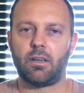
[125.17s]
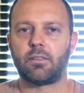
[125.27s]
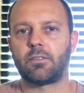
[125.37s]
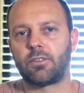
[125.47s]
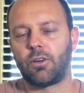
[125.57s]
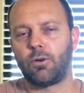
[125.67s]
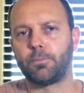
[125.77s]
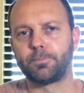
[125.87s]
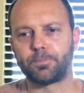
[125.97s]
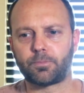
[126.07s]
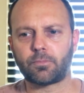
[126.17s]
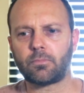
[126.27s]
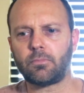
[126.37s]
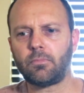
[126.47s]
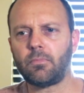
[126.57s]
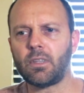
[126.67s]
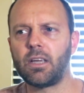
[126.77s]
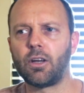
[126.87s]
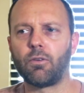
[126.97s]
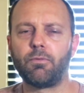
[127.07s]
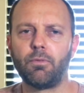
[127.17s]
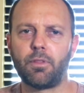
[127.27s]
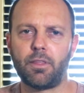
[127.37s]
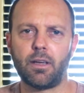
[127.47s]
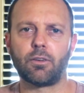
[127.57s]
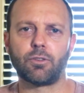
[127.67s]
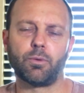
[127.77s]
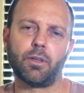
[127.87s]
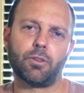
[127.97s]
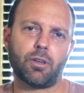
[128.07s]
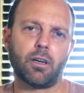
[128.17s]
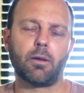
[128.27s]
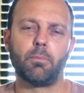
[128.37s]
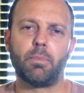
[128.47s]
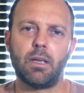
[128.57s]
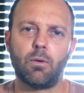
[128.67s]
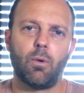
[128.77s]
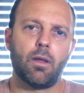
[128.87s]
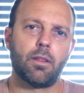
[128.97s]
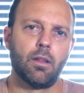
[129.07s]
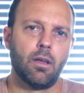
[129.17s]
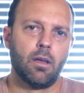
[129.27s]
does. So theaters, when they were trying to compete with